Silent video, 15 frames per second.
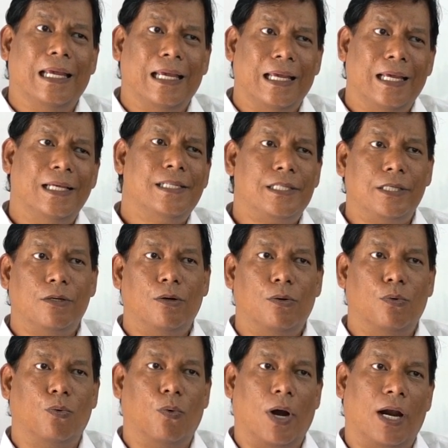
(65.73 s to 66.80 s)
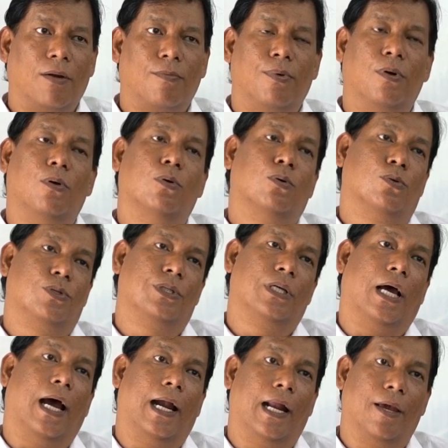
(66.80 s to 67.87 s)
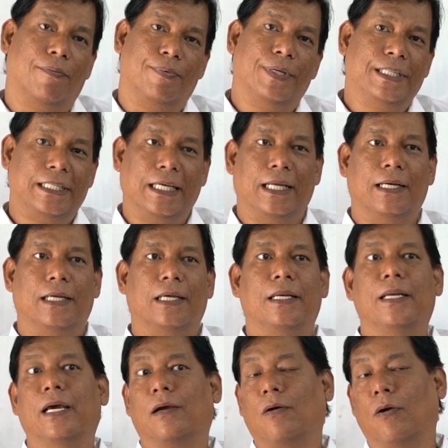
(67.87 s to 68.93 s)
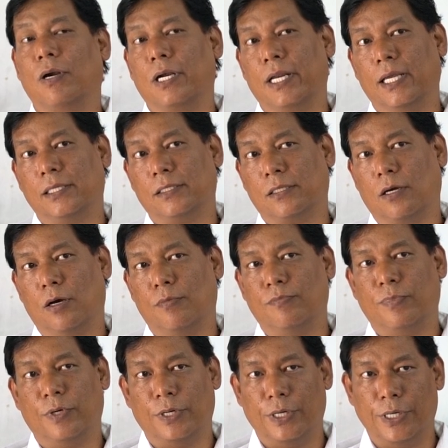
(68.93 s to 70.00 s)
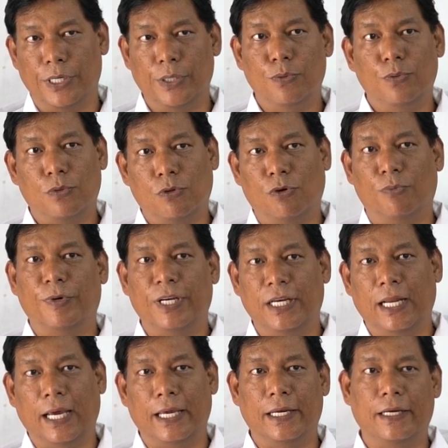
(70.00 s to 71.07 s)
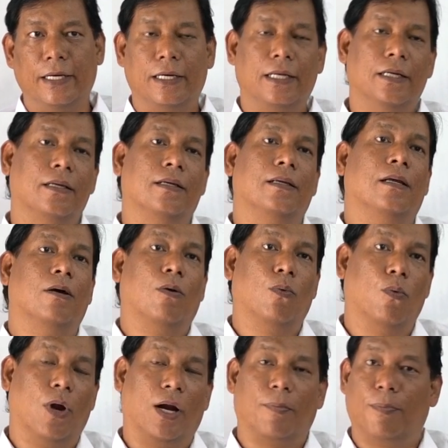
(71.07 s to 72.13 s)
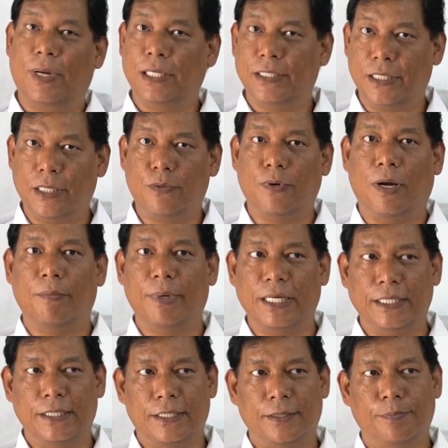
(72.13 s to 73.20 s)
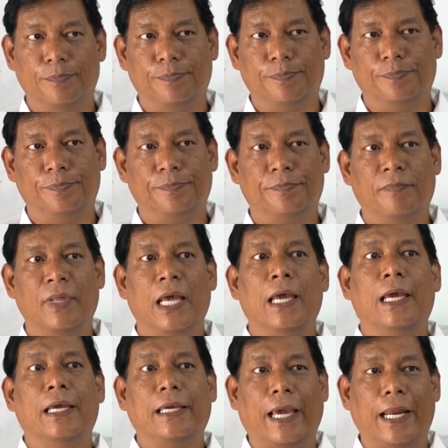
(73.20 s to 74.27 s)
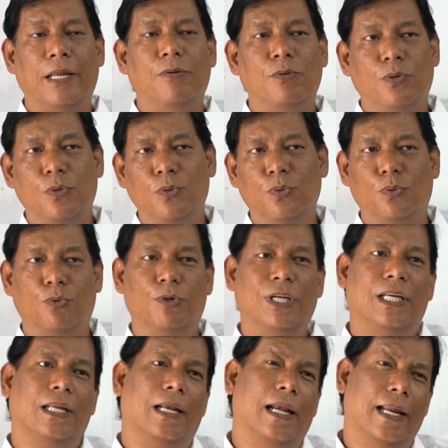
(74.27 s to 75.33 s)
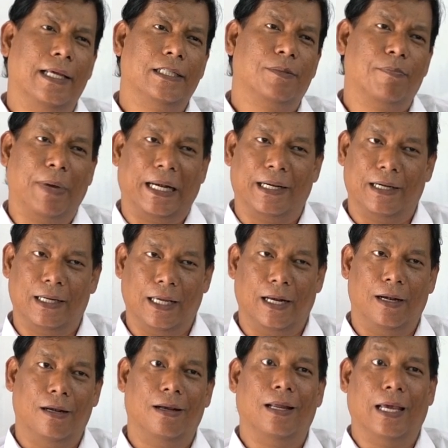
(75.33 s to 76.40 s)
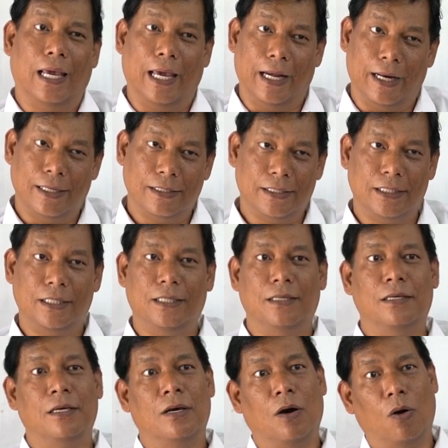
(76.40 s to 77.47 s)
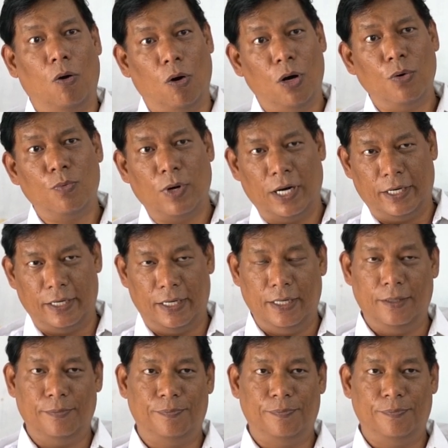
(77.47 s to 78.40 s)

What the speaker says: is your workflows are efficient in the context of new COVID-19 workplace requirements? Can you do with less material, energy or water